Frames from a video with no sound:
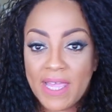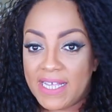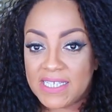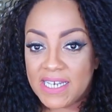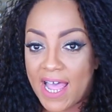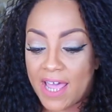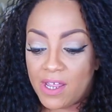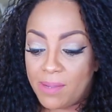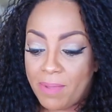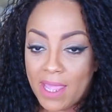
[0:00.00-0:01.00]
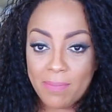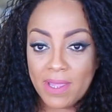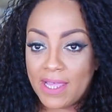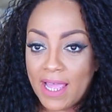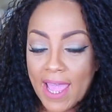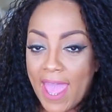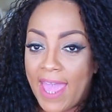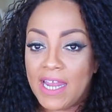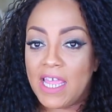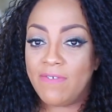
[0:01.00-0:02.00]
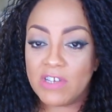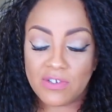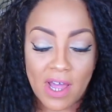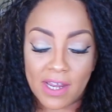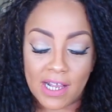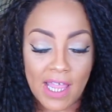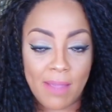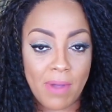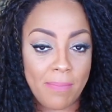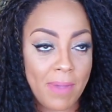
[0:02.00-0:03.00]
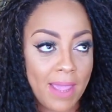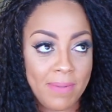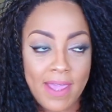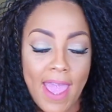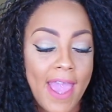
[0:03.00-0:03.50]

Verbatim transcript: He denied her baby. Ain't even trying to claim her baby.